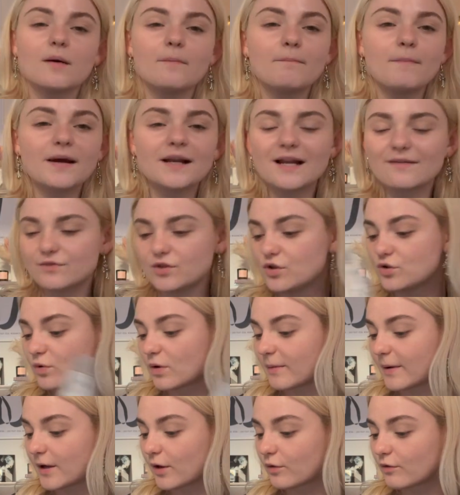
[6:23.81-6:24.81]
Might have to use one
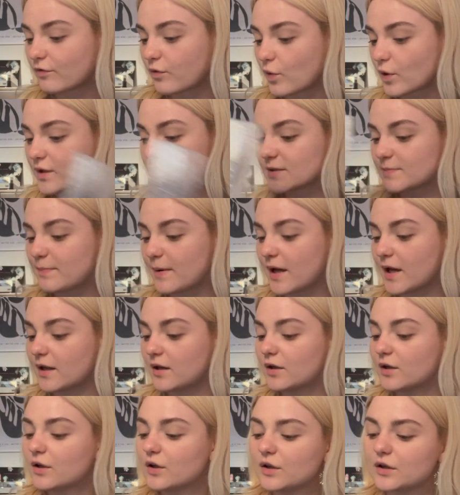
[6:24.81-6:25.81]
of my own forks,
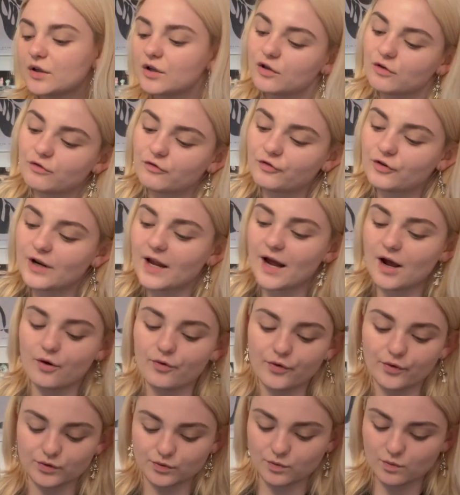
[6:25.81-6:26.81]
but for now,
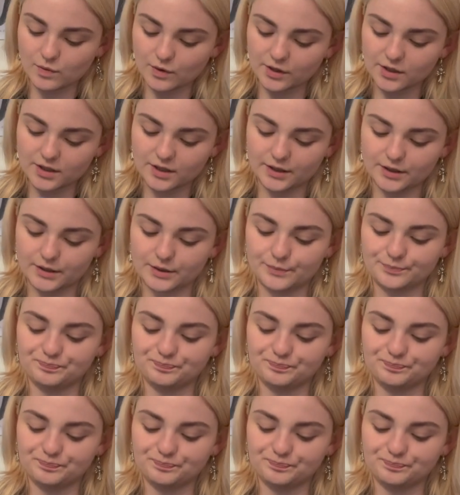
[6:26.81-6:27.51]
those will work.